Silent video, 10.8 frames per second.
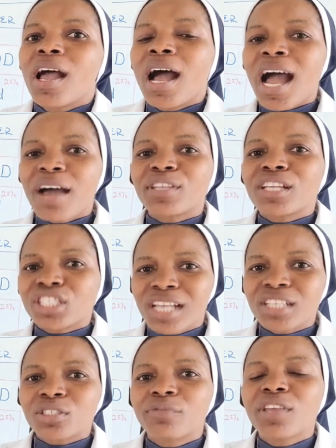have the
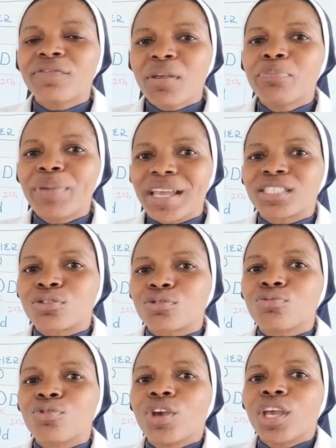chance of giving birth
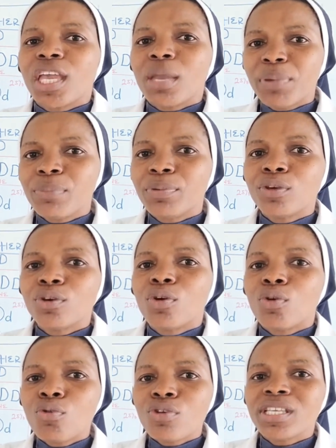to a
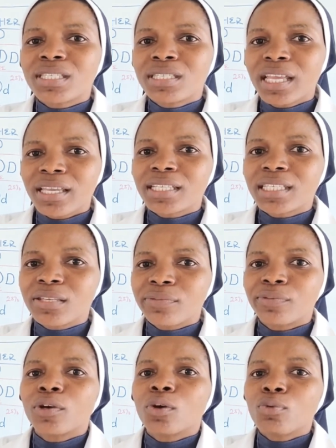baby who is negative
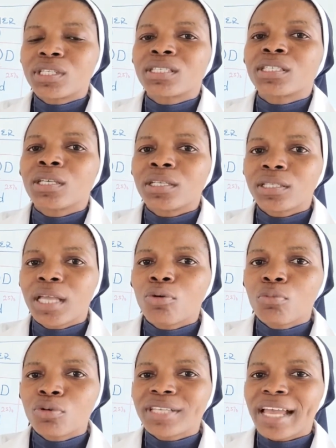with the
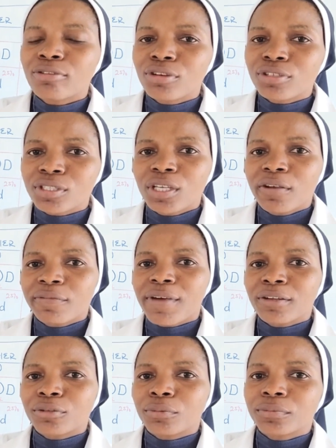homozygous
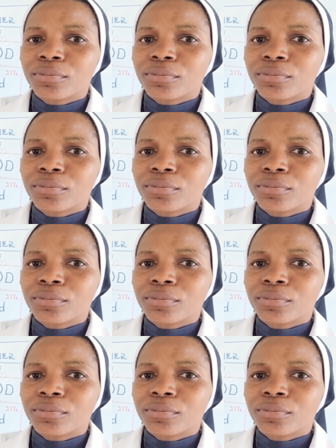factor.